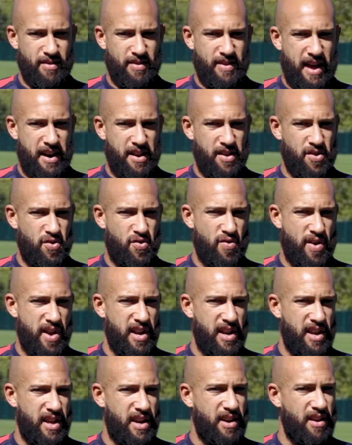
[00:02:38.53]
that
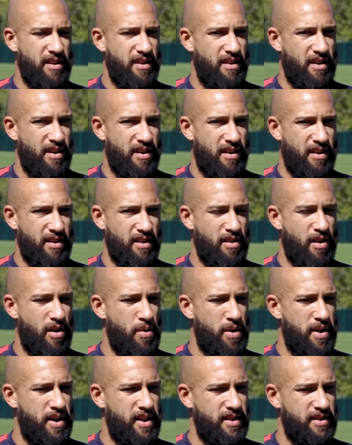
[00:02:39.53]
adrenaline
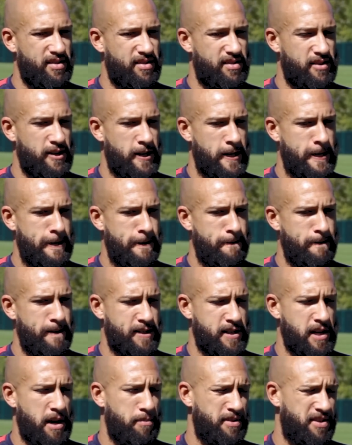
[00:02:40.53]
going is
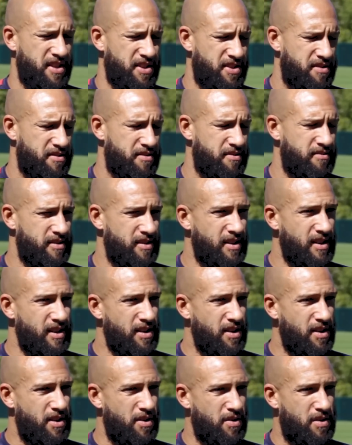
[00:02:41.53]
competition.
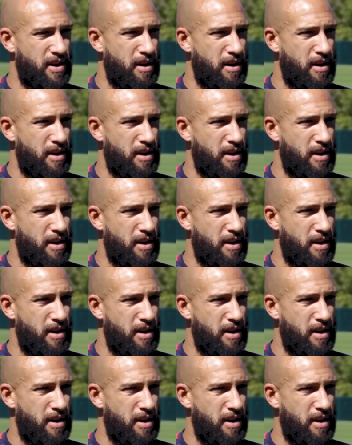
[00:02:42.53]
You know,